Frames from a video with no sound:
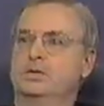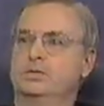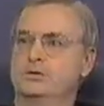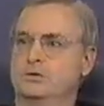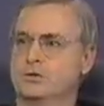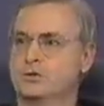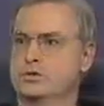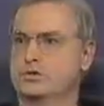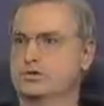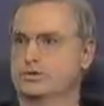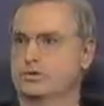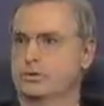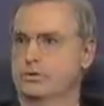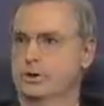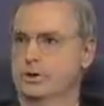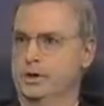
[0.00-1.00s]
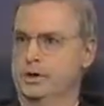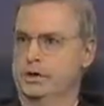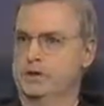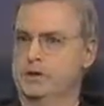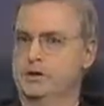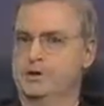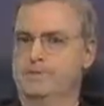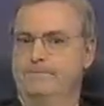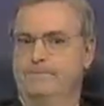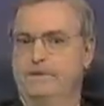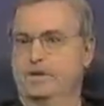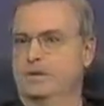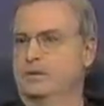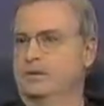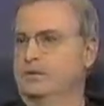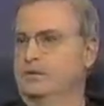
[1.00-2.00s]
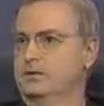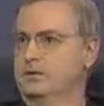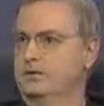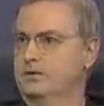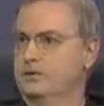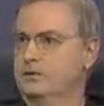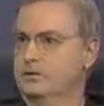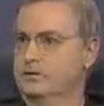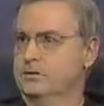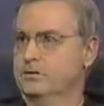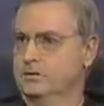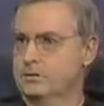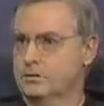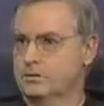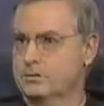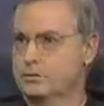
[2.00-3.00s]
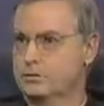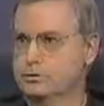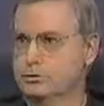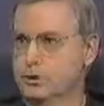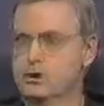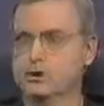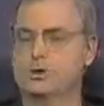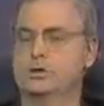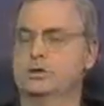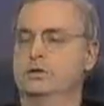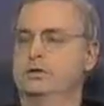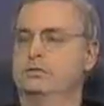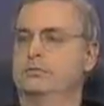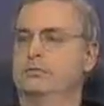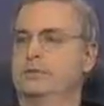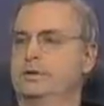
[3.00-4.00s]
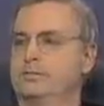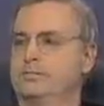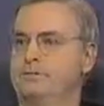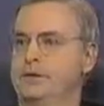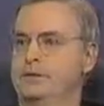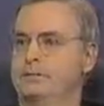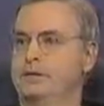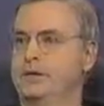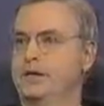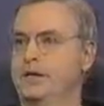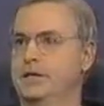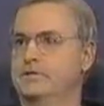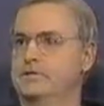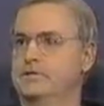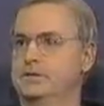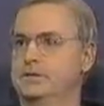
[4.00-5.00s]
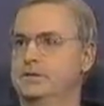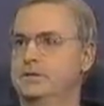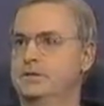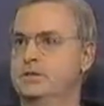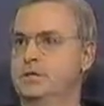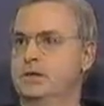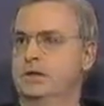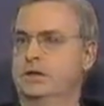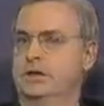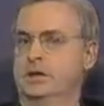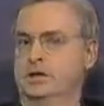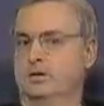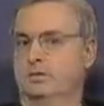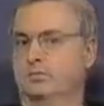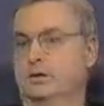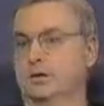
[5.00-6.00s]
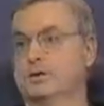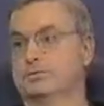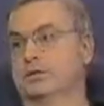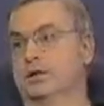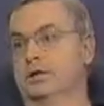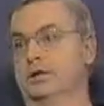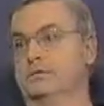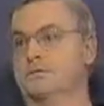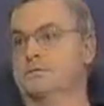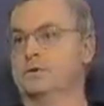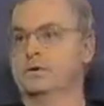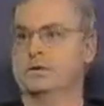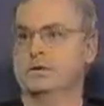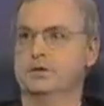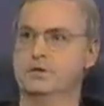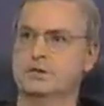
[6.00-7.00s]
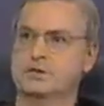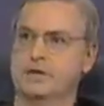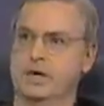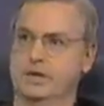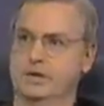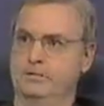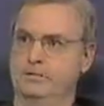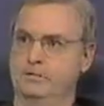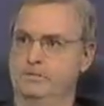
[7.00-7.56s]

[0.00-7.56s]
you destroy uh, the true notion of what family life is and what's really important in this life.